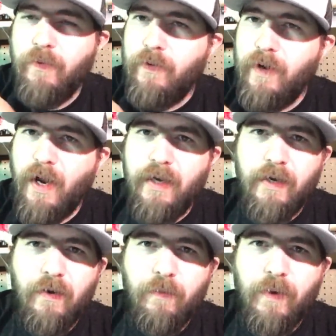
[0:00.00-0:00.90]
They're
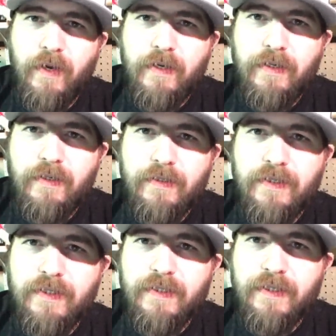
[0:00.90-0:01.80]
not gone away,
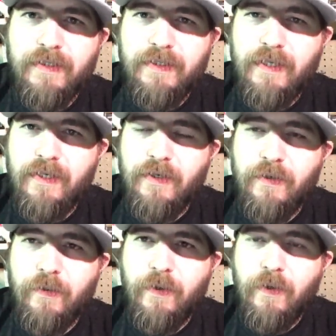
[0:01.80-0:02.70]

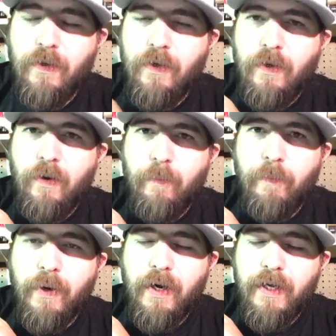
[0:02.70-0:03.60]
discontinued,
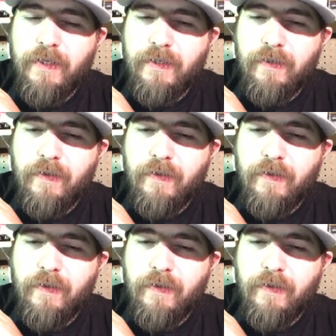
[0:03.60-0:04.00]
but